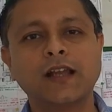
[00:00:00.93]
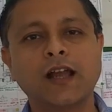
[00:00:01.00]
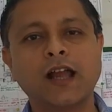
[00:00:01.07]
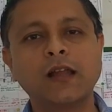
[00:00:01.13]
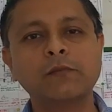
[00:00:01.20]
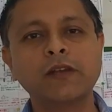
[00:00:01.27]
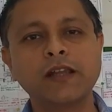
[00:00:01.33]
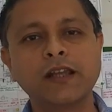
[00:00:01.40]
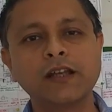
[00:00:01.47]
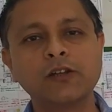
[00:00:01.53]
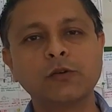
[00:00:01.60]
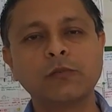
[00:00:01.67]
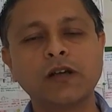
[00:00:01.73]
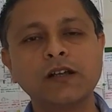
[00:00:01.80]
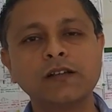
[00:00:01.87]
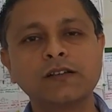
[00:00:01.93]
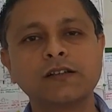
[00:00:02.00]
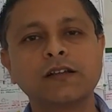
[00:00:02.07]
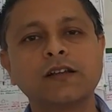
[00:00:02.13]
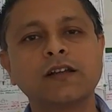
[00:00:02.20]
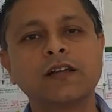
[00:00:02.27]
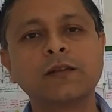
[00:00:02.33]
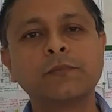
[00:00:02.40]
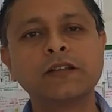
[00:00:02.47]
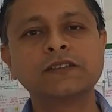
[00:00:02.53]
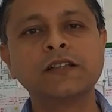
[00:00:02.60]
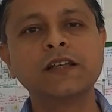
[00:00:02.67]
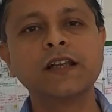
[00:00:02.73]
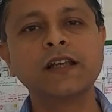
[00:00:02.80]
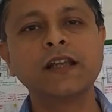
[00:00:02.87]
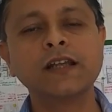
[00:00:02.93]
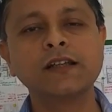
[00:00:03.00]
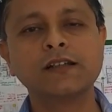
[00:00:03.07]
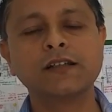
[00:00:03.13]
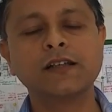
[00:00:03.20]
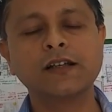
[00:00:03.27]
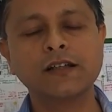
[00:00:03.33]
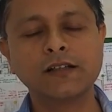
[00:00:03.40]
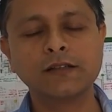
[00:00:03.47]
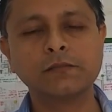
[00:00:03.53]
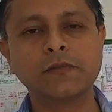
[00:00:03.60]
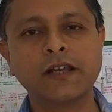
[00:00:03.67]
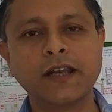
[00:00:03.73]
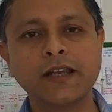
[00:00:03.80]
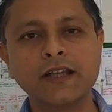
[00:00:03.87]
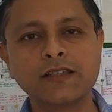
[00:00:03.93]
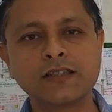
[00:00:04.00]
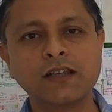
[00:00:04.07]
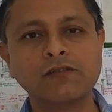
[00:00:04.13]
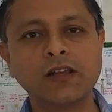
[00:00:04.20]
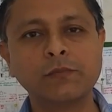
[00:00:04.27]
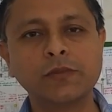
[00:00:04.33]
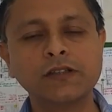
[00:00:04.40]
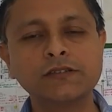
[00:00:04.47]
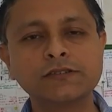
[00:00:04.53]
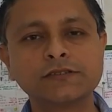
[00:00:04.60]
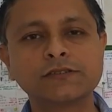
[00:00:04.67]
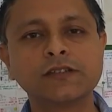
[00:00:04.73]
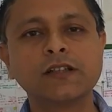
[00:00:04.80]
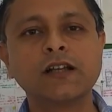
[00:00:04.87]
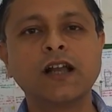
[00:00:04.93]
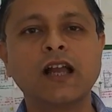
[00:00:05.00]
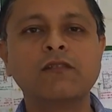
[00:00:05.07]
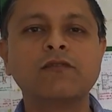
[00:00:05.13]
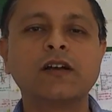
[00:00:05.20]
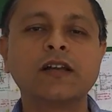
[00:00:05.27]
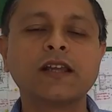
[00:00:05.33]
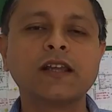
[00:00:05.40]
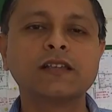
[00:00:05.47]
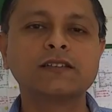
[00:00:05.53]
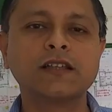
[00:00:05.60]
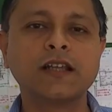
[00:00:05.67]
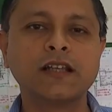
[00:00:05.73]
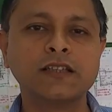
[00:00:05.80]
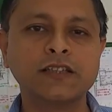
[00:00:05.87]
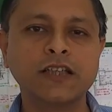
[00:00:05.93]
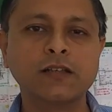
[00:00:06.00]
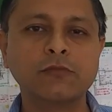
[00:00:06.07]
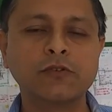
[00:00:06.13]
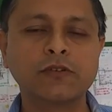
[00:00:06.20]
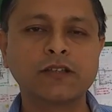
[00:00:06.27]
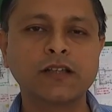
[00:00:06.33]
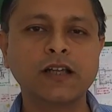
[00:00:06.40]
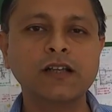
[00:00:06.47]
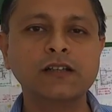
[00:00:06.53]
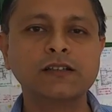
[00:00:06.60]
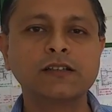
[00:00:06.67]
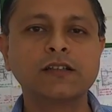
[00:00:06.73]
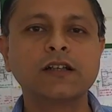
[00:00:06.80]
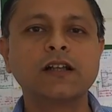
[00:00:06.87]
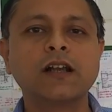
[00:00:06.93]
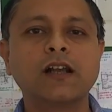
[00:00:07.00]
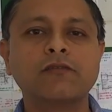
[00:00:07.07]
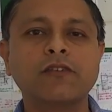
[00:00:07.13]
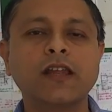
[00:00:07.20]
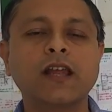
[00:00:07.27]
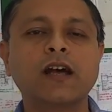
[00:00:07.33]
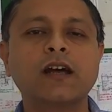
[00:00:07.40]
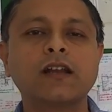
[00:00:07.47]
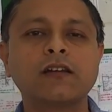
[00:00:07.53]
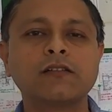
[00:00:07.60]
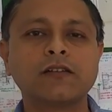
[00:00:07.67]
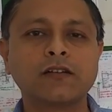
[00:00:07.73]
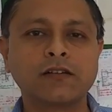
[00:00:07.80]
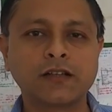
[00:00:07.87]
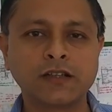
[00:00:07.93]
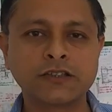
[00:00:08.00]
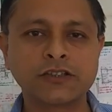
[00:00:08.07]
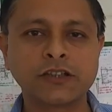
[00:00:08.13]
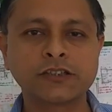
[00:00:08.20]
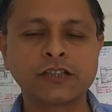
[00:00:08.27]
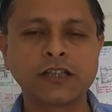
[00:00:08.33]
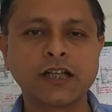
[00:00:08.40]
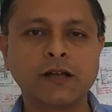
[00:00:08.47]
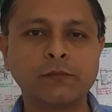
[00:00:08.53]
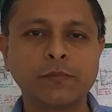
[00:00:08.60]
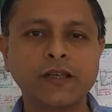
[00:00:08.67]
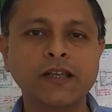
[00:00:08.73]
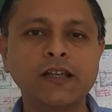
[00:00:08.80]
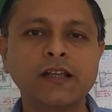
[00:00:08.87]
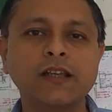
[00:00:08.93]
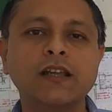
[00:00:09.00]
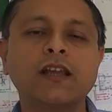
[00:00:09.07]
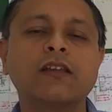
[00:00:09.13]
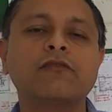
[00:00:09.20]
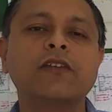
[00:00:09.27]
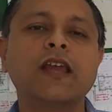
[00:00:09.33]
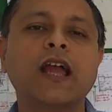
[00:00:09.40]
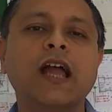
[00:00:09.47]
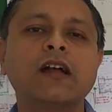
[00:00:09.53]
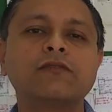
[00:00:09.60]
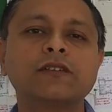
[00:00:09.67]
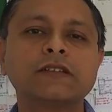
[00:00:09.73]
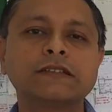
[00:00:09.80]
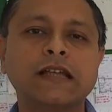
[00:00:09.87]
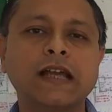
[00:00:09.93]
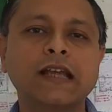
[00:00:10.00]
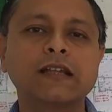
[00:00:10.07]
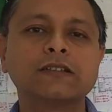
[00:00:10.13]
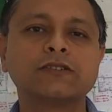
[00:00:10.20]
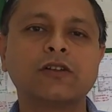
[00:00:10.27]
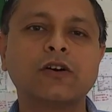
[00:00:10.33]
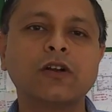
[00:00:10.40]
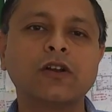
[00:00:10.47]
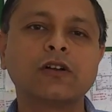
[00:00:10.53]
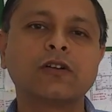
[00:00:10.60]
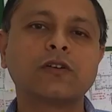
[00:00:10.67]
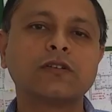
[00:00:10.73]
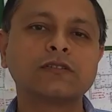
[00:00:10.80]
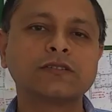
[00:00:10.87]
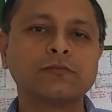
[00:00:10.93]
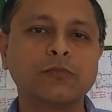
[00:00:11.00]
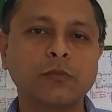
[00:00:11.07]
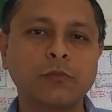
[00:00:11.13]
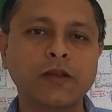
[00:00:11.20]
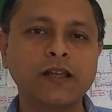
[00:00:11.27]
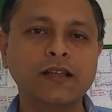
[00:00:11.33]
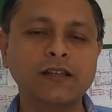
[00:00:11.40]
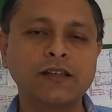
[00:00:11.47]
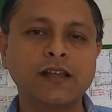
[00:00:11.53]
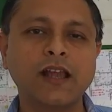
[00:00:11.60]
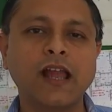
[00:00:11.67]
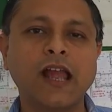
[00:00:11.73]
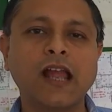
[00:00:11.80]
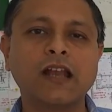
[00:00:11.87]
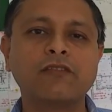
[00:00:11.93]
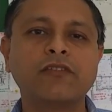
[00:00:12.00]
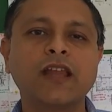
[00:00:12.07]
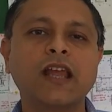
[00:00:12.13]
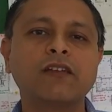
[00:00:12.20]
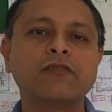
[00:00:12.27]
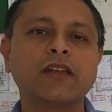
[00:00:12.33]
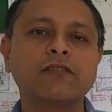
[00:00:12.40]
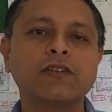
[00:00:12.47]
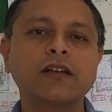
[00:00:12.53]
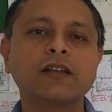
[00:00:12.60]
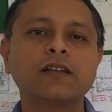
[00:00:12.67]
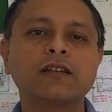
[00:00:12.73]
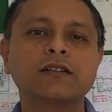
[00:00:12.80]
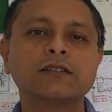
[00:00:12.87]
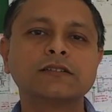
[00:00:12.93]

I am Nikhil Kumar, representing uh, Radius Developers. I am working as an AGM over there. We are a construction company. We have the sites all across Mumbai and we have given